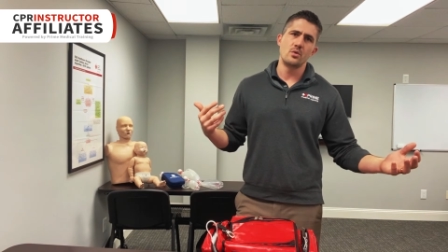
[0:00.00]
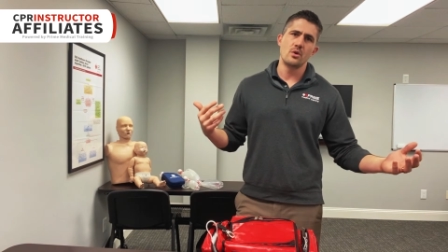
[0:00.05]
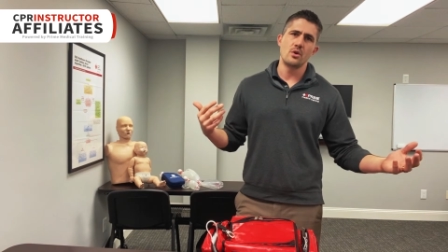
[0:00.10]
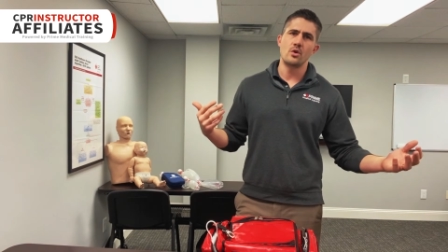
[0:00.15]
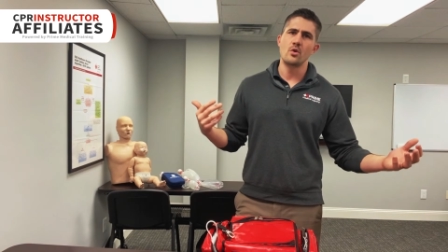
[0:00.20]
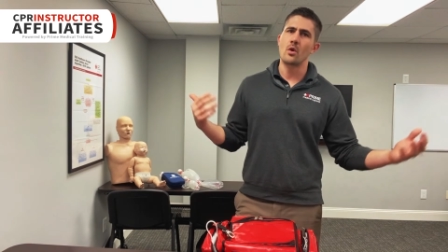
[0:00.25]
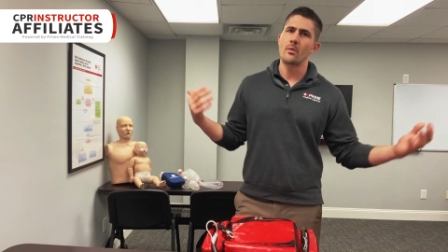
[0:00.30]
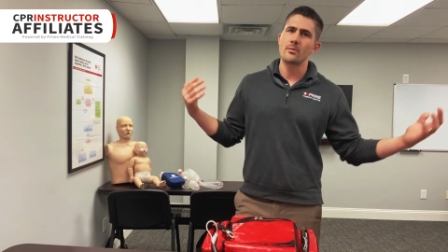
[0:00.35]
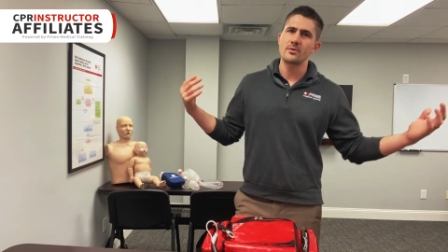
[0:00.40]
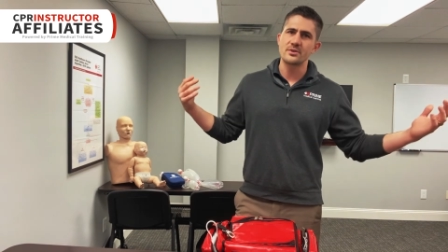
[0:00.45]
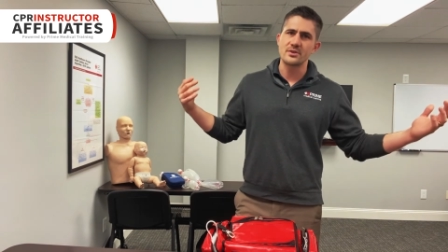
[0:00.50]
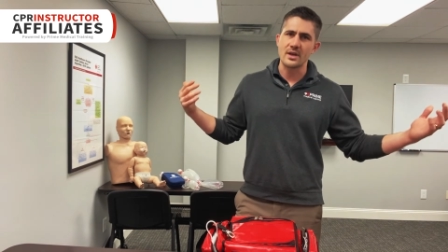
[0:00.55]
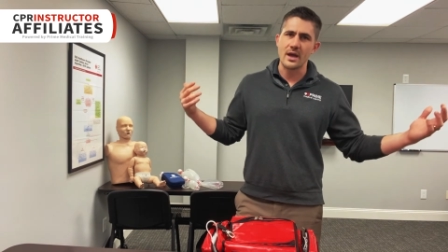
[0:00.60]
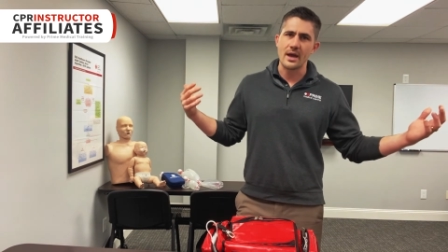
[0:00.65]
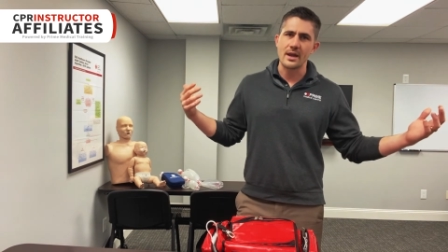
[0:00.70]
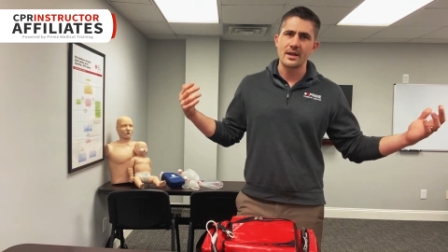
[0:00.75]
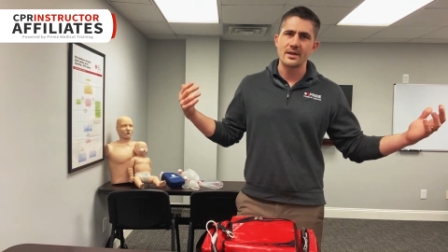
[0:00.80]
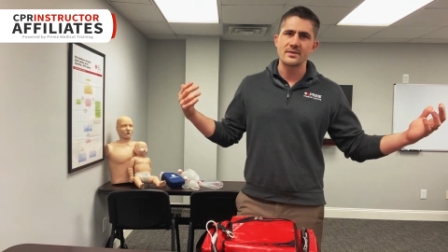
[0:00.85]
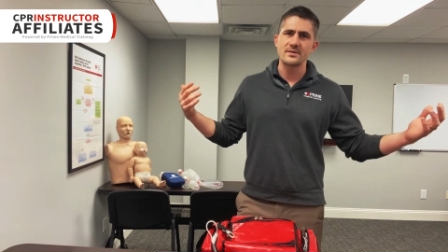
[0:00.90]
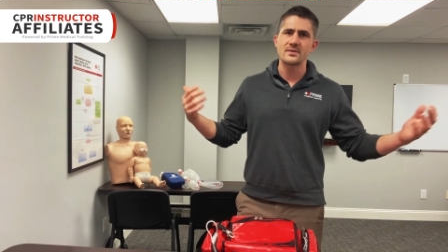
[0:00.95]
a normal
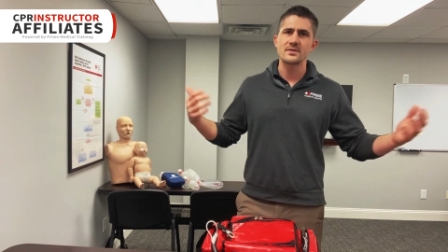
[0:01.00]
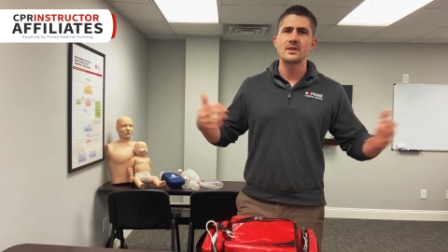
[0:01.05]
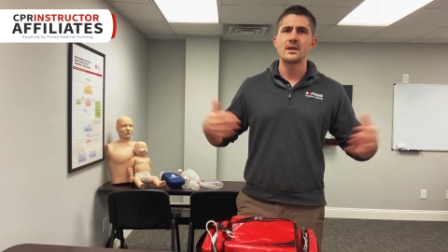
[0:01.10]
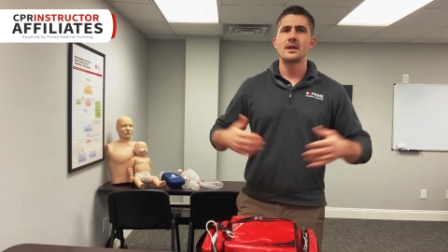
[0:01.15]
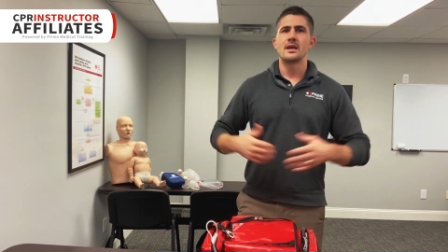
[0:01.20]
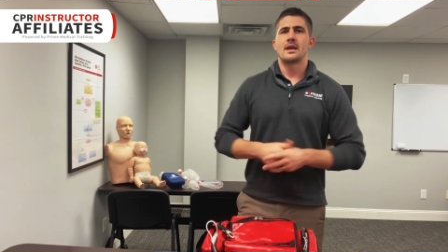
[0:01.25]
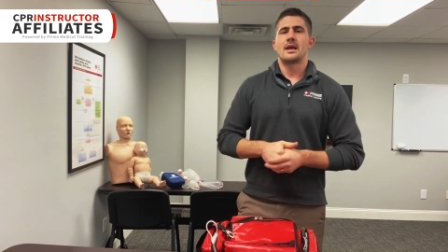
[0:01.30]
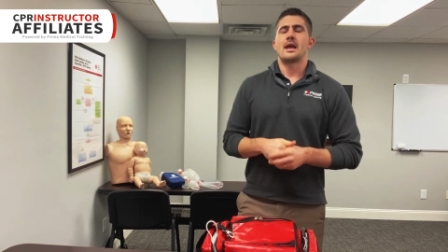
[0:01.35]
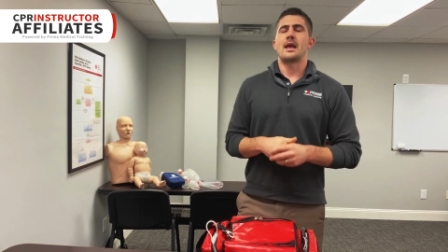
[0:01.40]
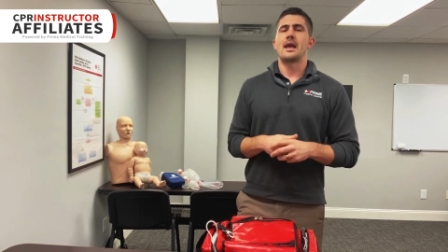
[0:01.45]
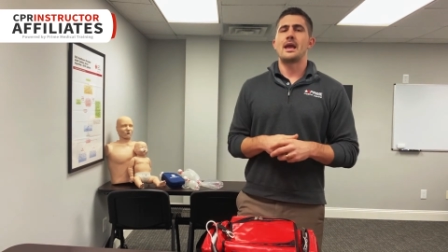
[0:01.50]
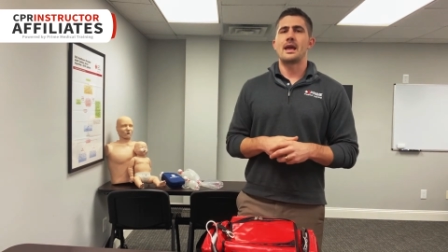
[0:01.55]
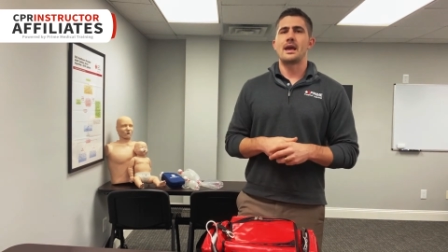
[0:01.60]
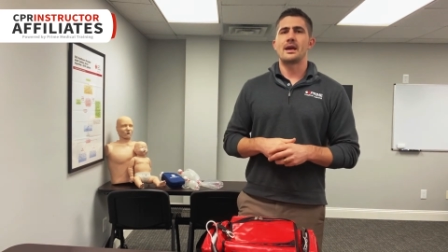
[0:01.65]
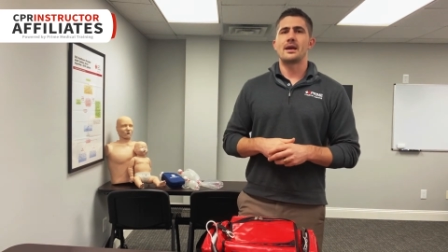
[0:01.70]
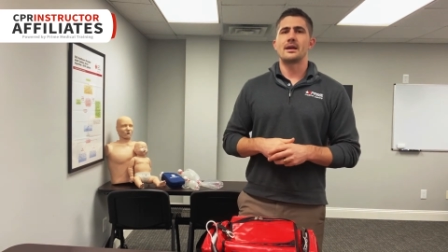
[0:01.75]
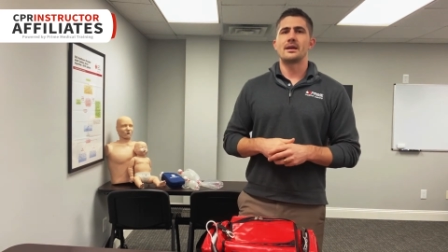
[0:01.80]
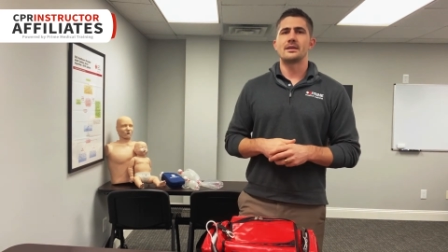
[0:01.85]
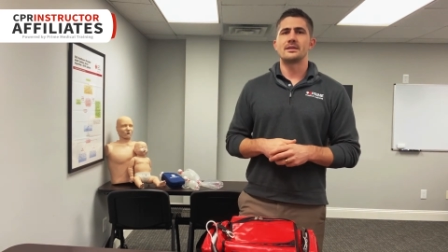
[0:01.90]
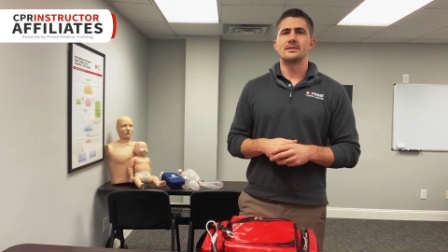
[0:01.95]
sinus
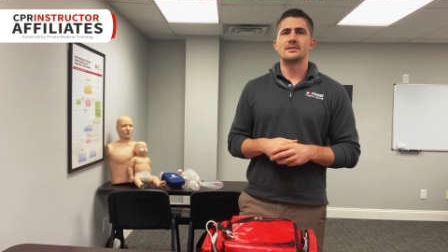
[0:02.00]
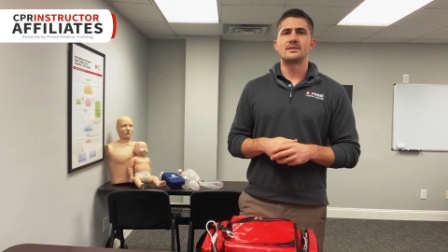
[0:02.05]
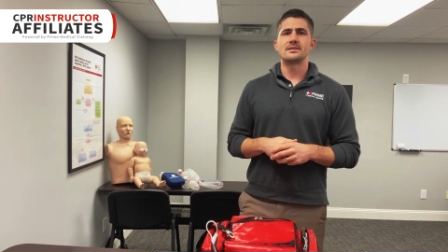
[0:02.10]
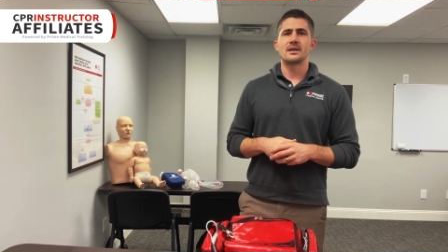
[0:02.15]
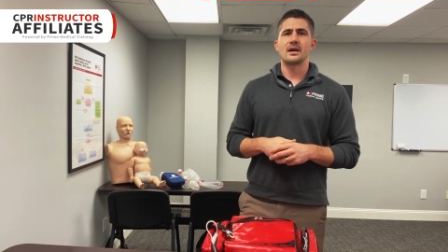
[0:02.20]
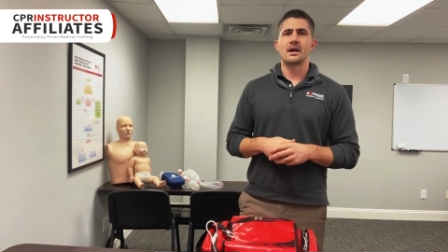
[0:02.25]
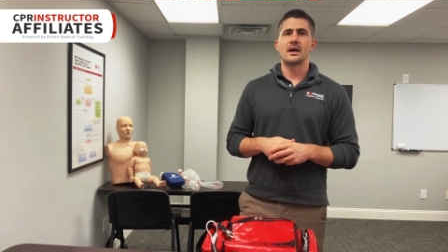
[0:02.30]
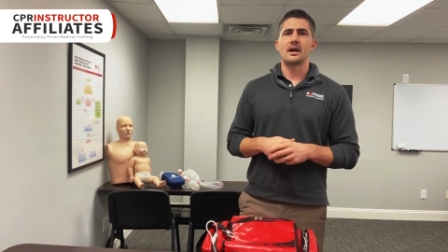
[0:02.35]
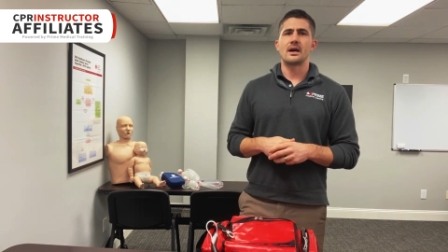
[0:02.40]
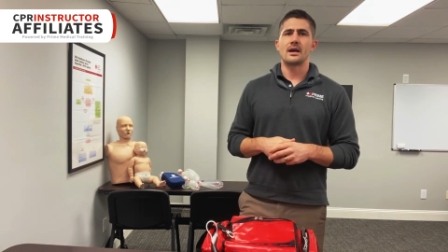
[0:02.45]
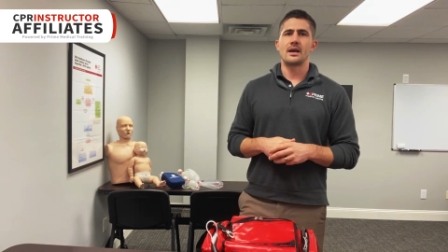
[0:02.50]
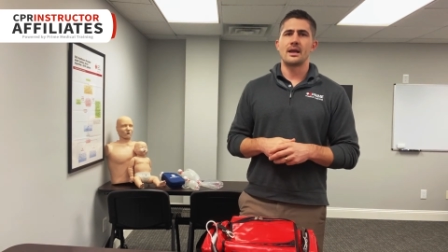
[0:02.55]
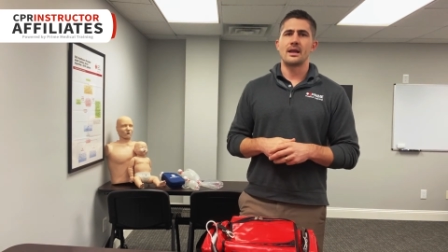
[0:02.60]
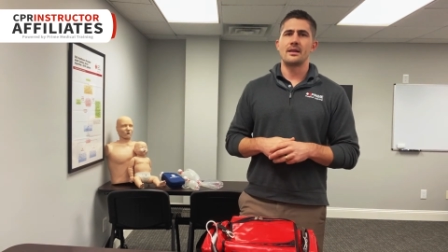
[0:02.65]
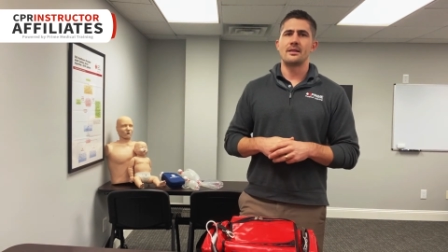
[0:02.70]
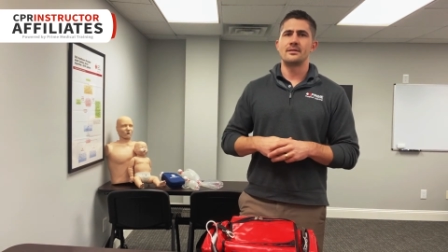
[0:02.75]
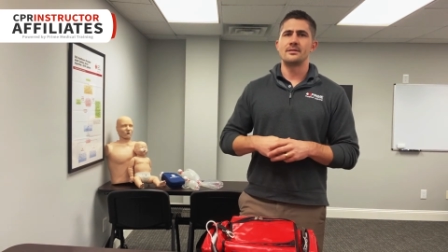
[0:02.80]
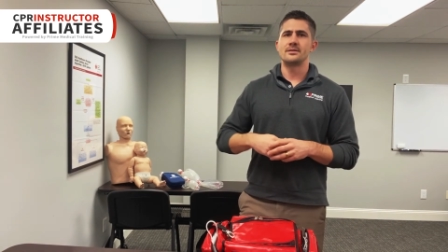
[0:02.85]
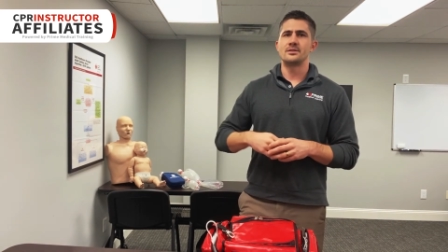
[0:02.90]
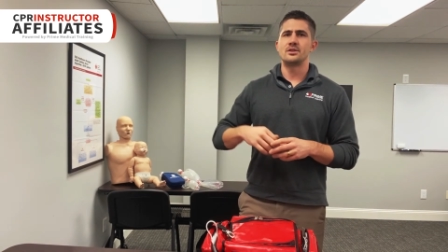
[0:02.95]
and, uh,
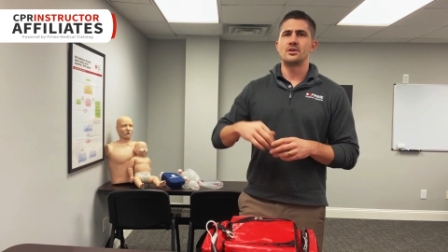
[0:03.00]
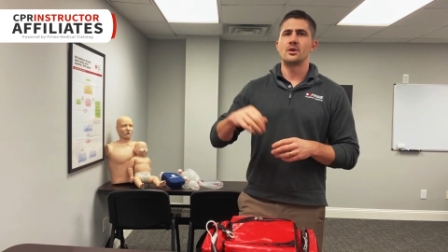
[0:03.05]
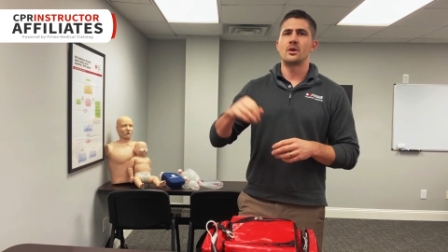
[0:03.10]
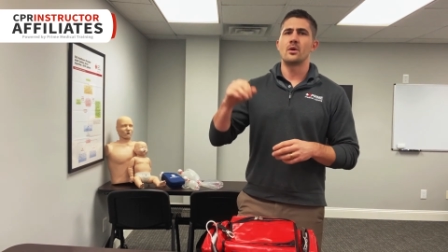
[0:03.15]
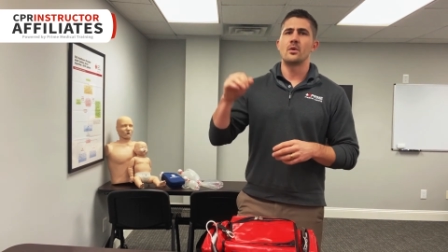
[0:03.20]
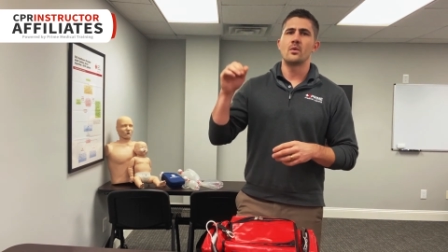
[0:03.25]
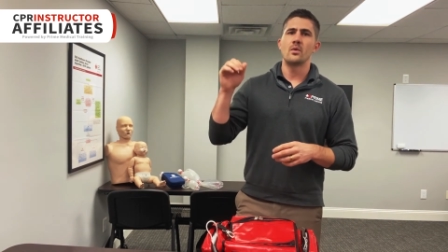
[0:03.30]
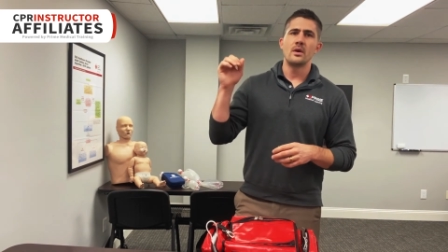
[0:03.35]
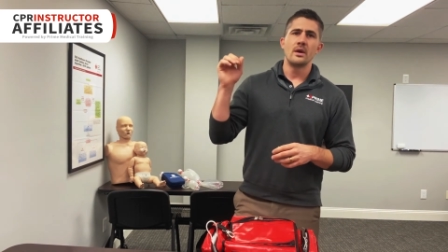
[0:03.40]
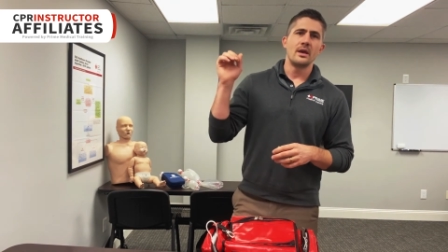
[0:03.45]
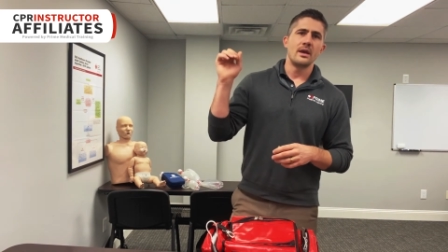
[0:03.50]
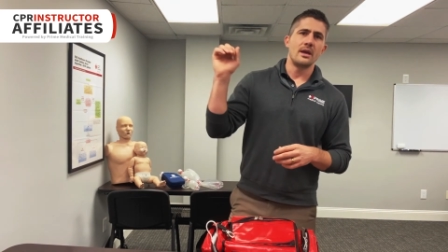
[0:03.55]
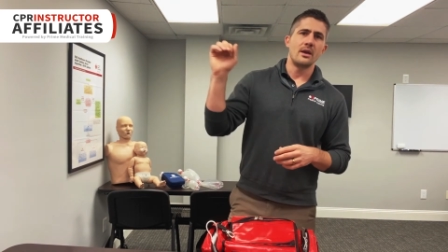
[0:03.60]
and you know,